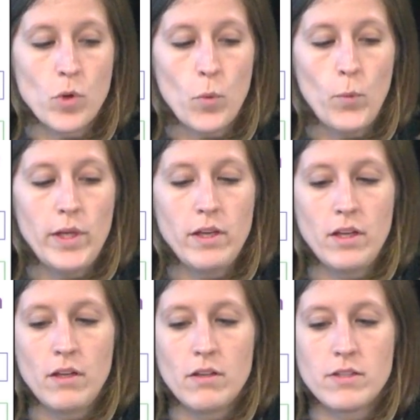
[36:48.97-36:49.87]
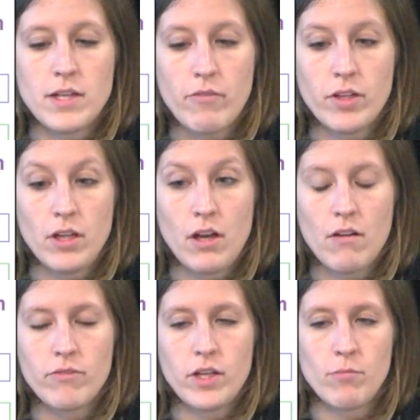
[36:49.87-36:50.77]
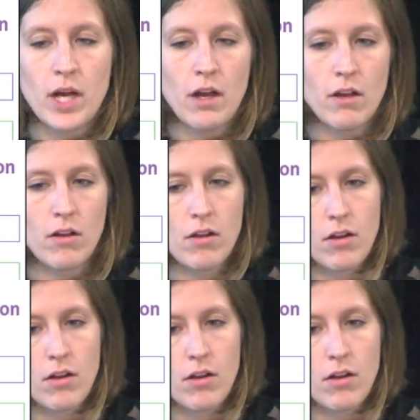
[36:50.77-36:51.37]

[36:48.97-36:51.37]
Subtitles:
We definitely got feedback.